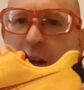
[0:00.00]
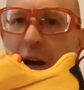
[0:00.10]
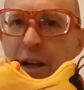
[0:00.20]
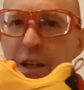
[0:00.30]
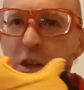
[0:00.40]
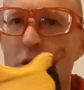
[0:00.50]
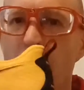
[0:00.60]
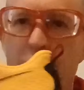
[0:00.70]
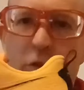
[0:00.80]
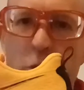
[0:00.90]
a heel
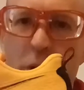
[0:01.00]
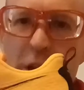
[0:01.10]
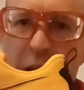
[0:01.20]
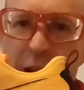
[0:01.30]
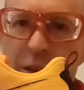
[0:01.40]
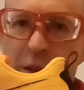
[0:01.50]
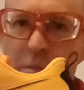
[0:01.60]
of 28